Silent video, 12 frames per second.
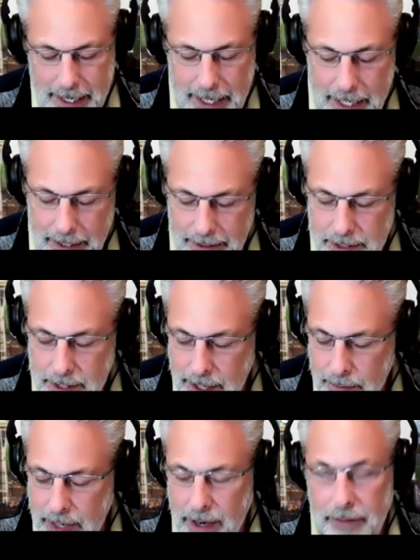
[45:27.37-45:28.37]
Let's talk
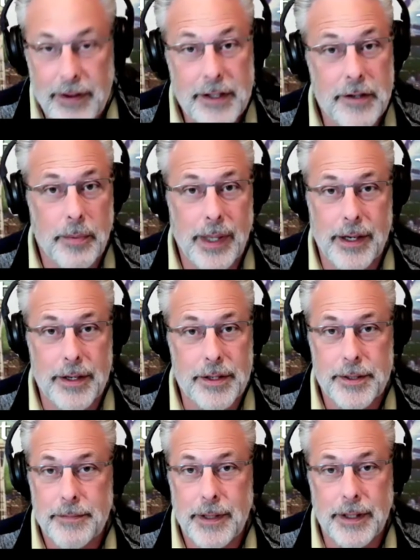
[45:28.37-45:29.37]
about offensive
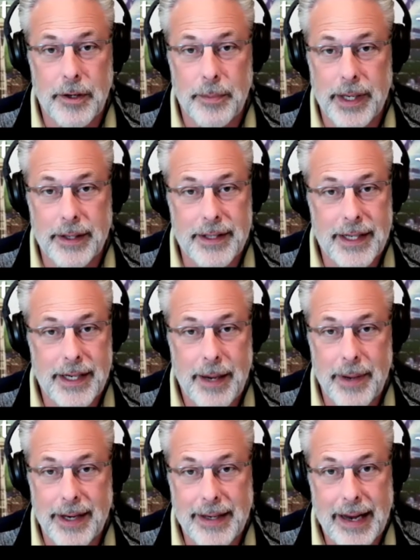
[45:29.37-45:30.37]
players a little bit. DK
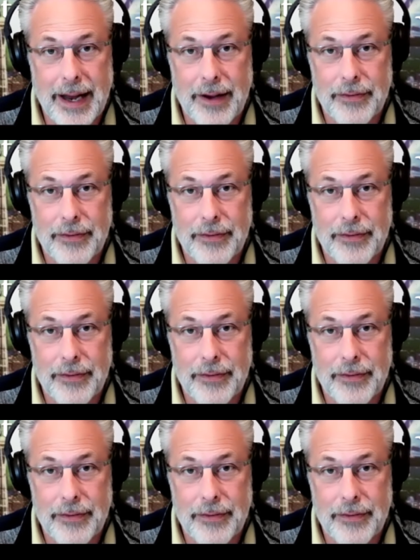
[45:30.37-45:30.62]
Metcalf.